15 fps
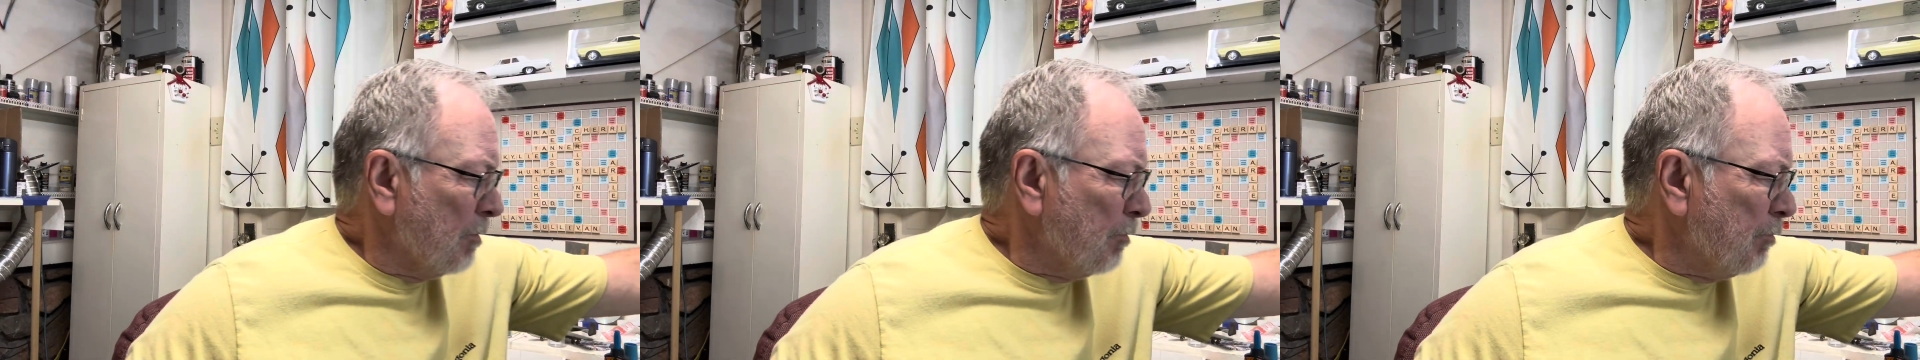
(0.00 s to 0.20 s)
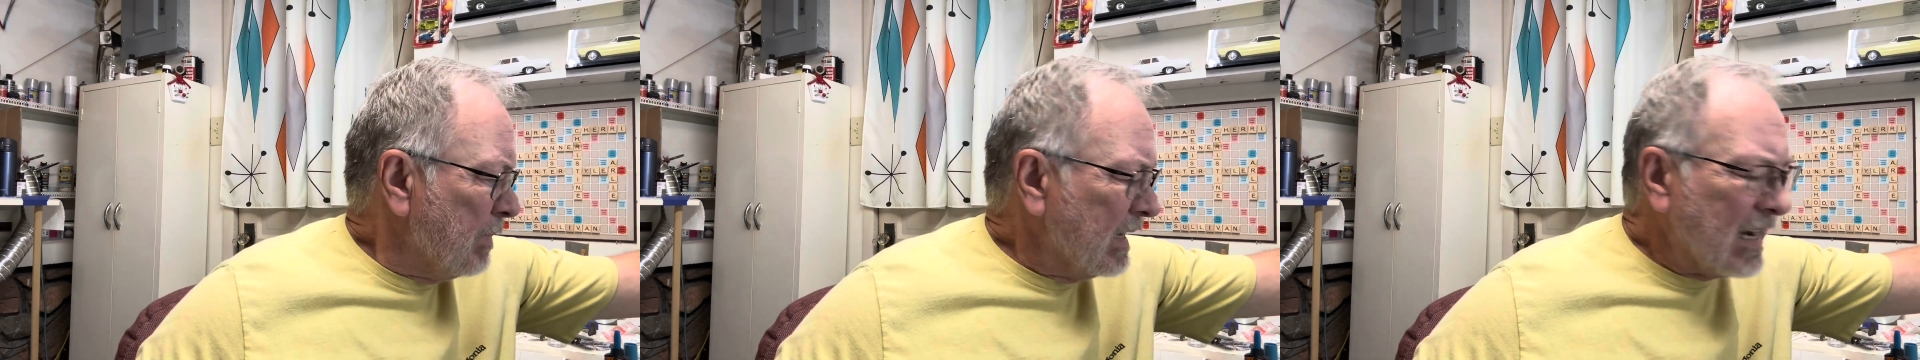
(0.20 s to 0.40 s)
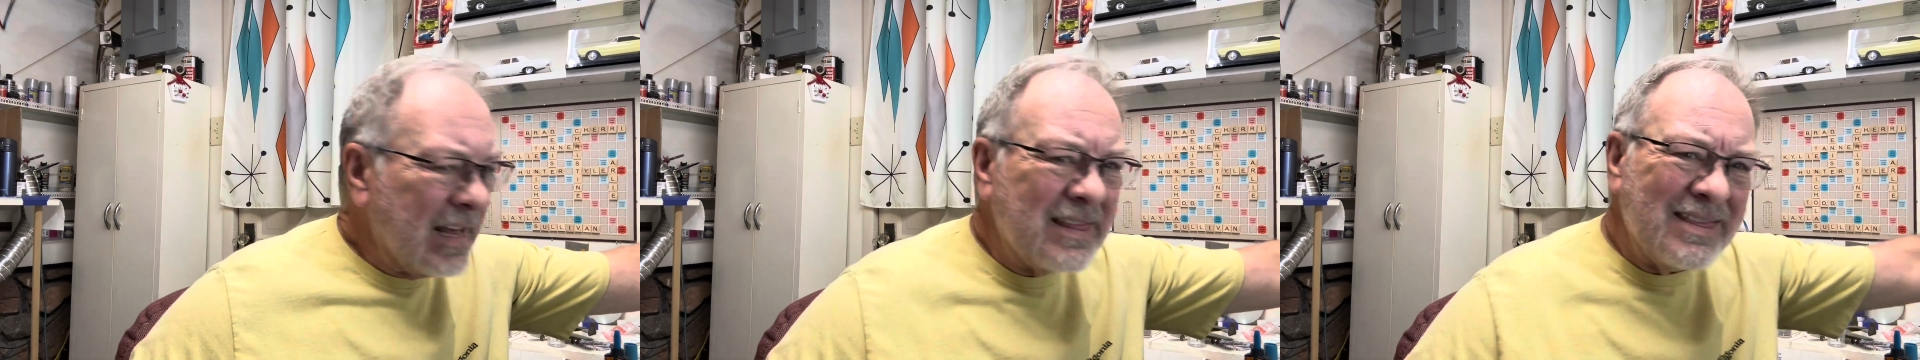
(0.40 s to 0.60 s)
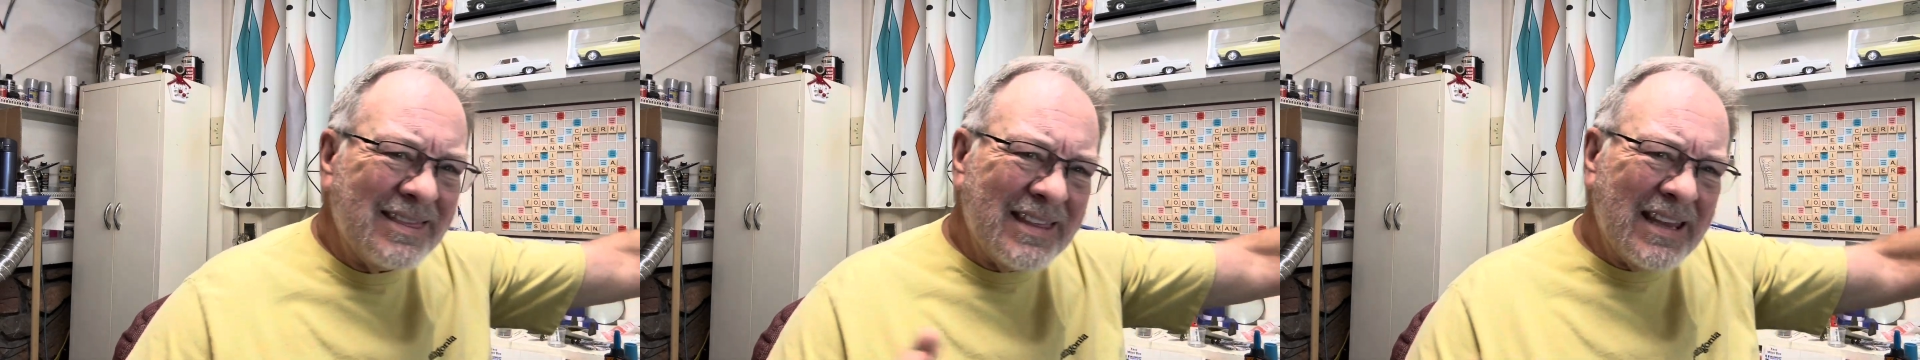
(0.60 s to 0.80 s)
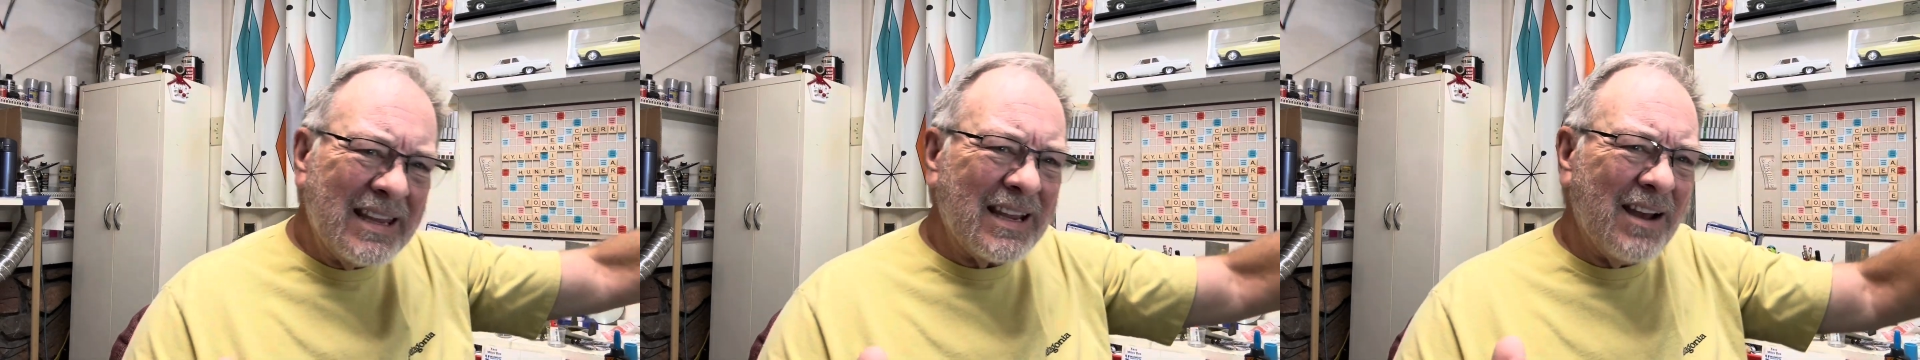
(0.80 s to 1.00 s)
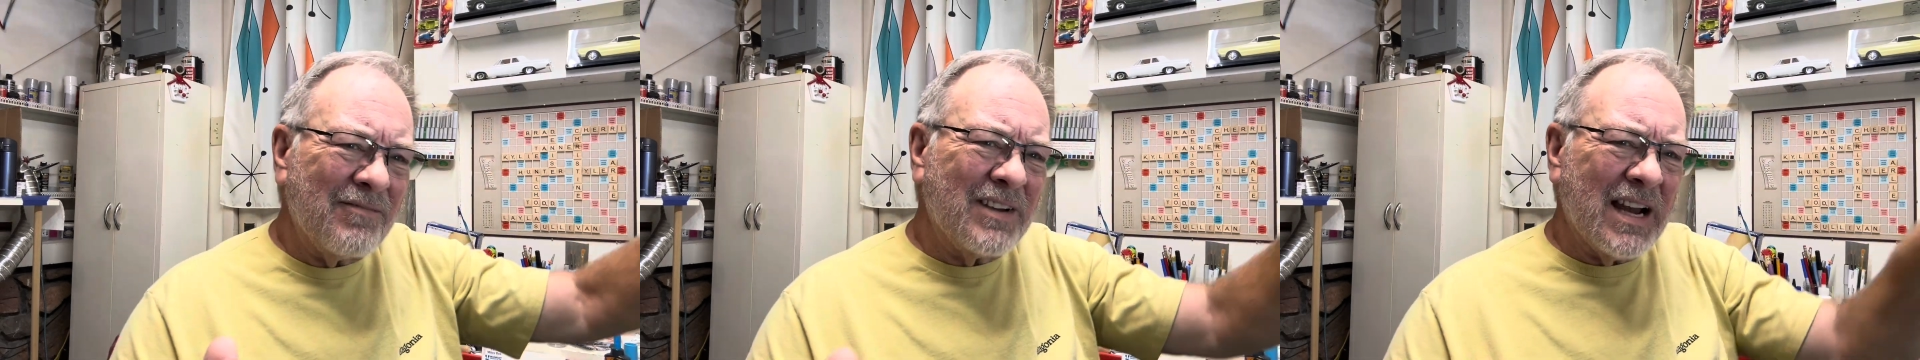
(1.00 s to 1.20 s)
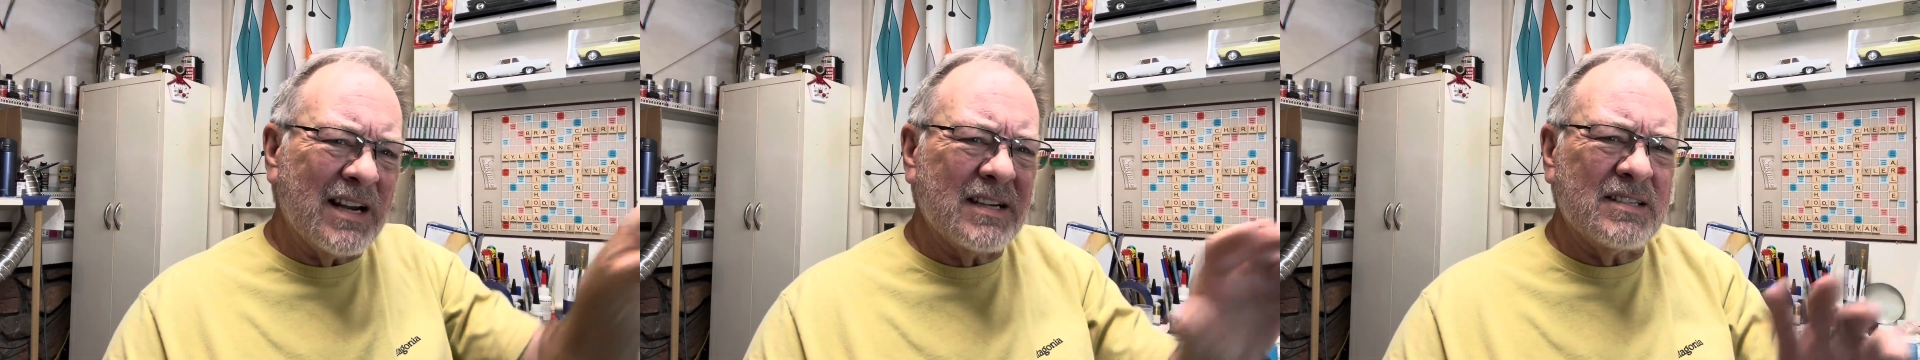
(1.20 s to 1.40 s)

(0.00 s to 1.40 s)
But I think I've kind of